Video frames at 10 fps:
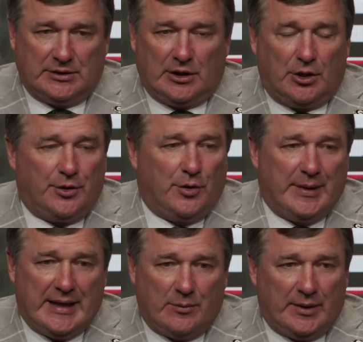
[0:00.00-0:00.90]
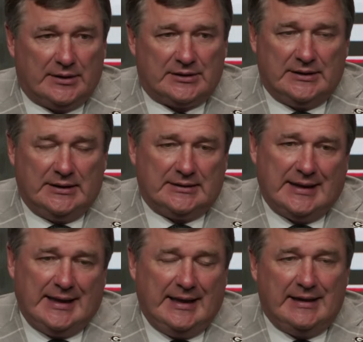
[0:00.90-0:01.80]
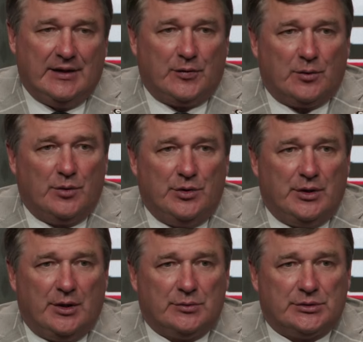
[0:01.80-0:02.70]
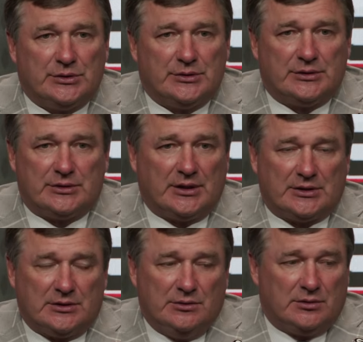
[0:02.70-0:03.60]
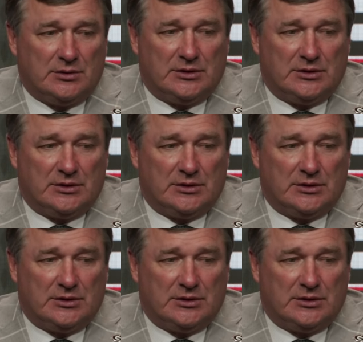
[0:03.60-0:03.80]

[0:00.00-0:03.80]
There are no bad wins. And it's not any different when you go to Tuscaloosa.